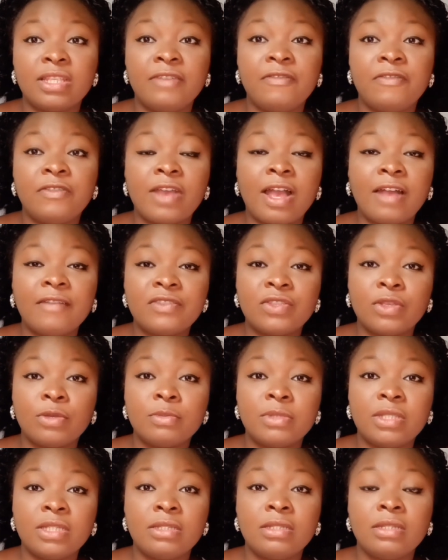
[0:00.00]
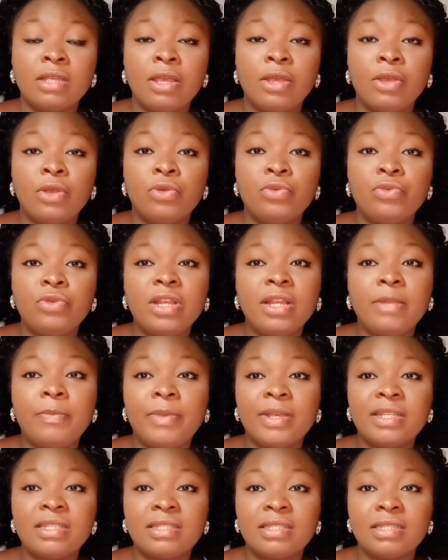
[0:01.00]
If you have something really
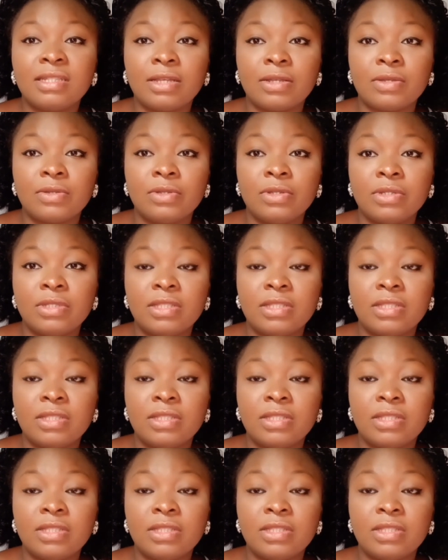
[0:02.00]
personal